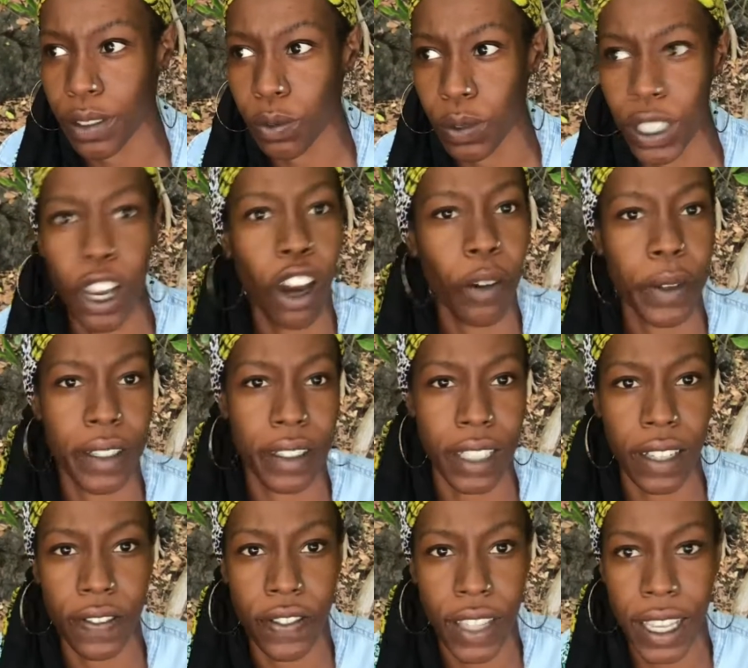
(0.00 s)
We always give
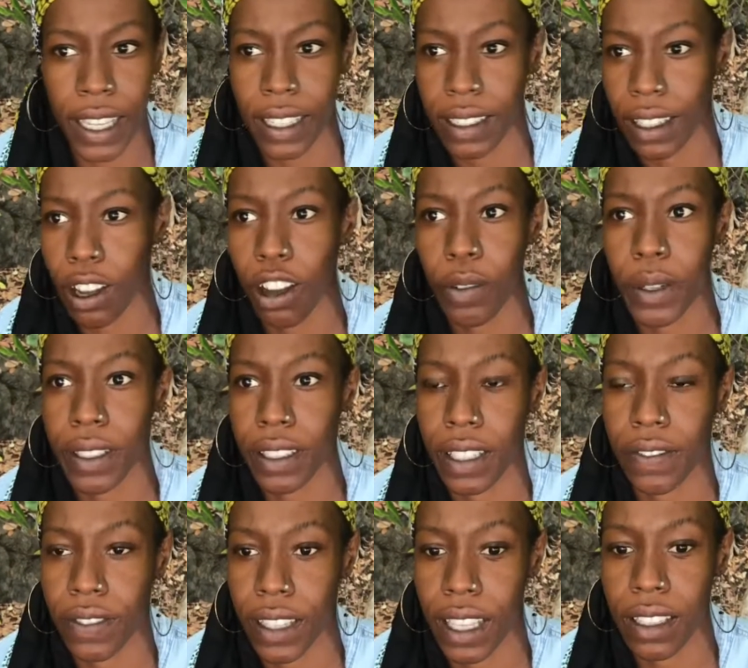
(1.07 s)
thanks. I always give
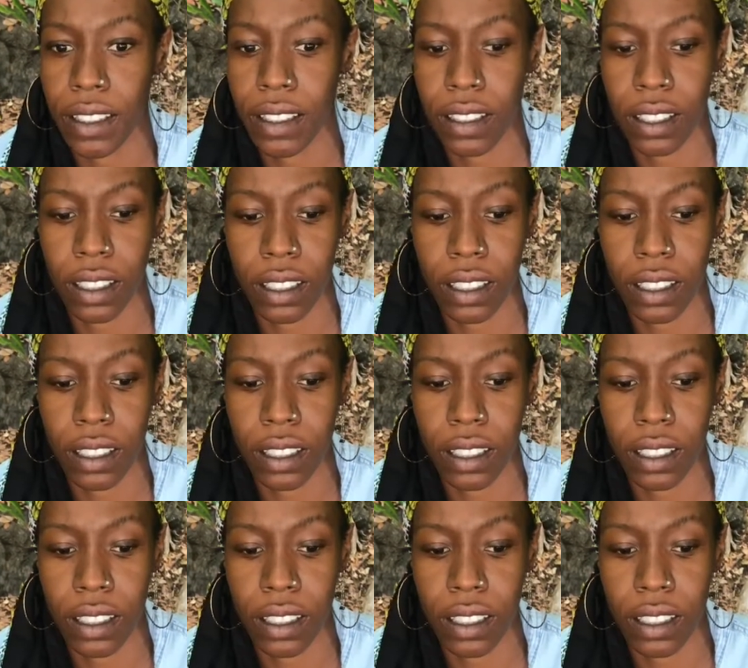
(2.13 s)
thanks to